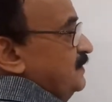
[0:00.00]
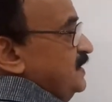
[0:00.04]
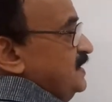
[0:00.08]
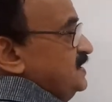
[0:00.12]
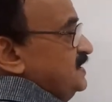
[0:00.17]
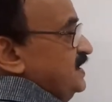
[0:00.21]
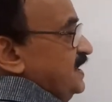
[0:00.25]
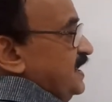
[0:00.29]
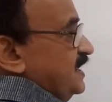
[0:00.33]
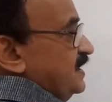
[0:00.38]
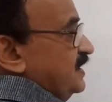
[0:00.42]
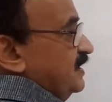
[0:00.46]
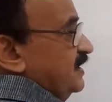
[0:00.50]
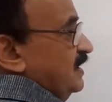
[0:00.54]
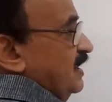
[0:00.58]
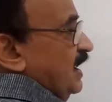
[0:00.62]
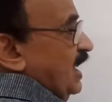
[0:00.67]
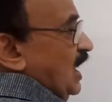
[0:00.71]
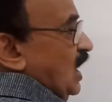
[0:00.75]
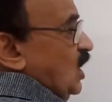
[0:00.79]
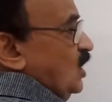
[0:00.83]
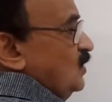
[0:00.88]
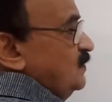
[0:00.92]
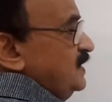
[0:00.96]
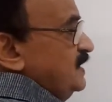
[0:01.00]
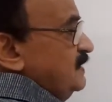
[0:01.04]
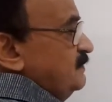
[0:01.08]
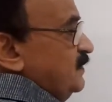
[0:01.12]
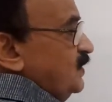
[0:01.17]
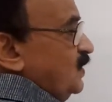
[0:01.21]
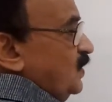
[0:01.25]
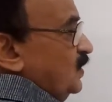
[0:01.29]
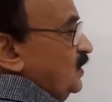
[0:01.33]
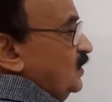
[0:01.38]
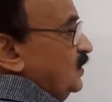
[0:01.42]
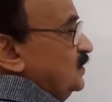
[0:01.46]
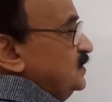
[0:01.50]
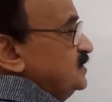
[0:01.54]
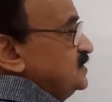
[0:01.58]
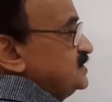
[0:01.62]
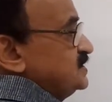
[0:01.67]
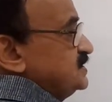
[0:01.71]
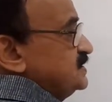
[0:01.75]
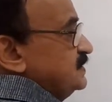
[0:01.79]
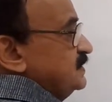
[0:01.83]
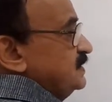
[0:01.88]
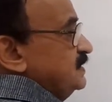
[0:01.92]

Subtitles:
Methane. How many protons?